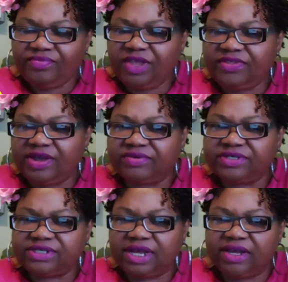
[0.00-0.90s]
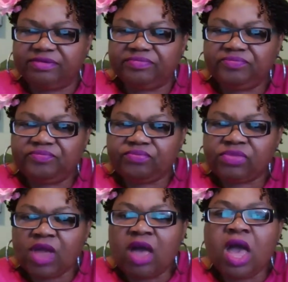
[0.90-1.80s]
Is that what you're saying?
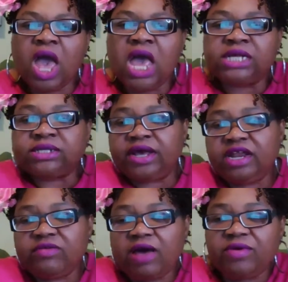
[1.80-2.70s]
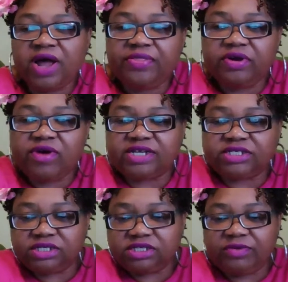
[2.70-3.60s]
So anyway, what other
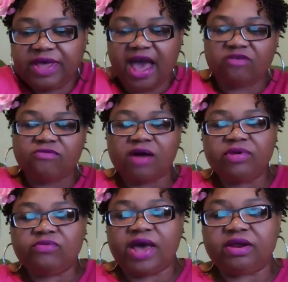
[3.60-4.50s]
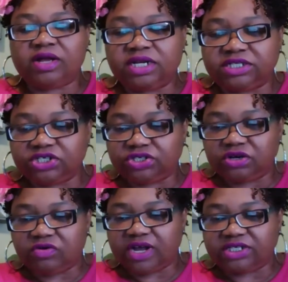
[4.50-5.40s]
questions do we have? While we wait on
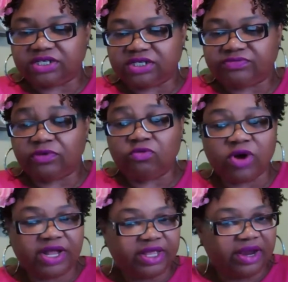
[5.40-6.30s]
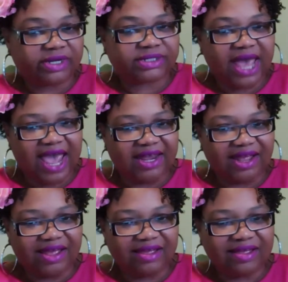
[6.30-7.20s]
additional questions, for one year's 80,
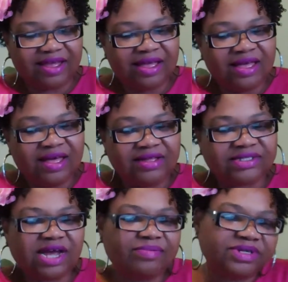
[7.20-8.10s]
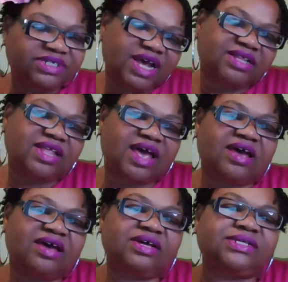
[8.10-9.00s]
double check
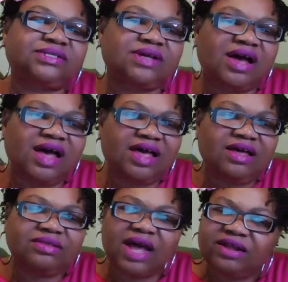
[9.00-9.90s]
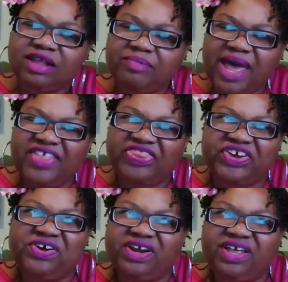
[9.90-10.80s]
that because I, I only paid
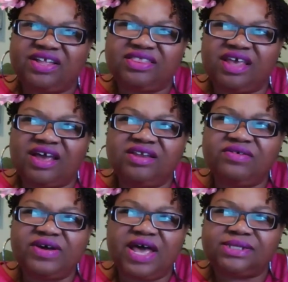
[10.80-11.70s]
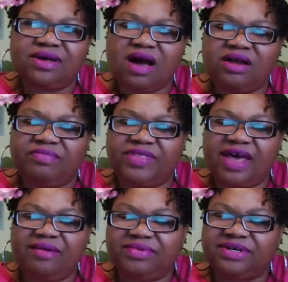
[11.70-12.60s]
30, I think. I know it hasn't gone up
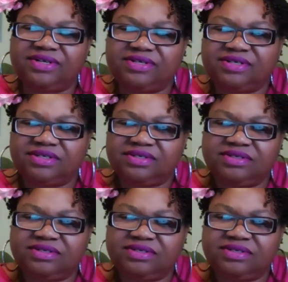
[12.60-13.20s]
that much.